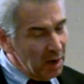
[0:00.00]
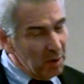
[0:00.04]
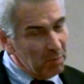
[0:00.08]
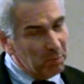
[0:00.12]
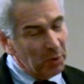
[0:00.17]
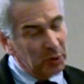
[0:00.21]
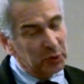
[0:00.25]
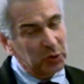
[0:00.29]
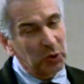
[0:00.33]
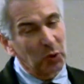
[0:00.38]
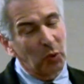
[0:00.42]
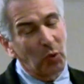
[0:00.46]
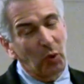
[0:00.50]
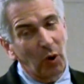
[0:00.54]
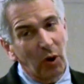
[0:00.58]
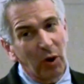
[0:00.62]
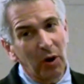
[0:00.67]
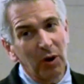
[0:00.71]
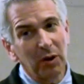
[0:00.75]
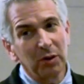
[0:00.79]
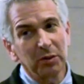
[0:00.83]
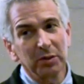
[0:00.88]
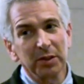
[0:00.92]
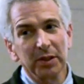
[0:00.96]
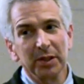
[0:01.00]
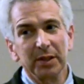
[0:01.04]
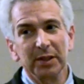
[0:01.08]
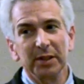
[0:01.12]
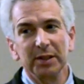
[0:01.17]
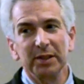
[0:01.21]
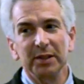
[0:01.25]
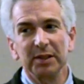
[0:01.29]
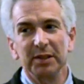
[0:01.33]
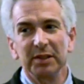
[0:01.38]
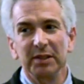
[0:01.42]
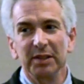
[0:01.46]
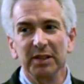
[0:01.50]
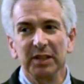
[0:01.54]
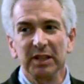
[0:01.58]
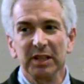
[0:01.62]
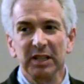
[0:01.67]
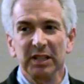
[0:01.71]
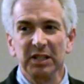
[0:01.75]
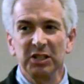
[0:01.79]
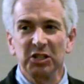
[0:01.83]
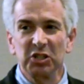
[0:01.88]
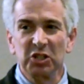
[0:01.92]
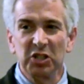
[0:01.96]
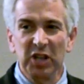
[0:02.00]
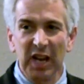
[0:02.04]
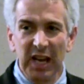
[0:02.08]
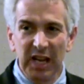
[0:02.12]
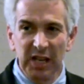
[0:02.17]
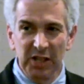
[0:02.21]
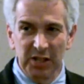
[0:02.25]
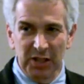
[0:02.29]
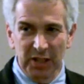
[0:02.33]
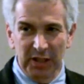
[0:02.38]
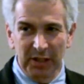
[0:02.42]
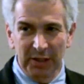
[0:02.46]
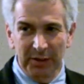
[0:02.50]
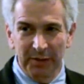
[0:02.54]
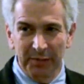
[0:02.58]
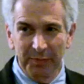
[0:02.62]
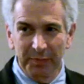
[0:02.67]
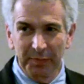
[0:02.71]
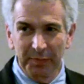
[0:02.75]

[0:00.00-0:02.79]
But the world is changing.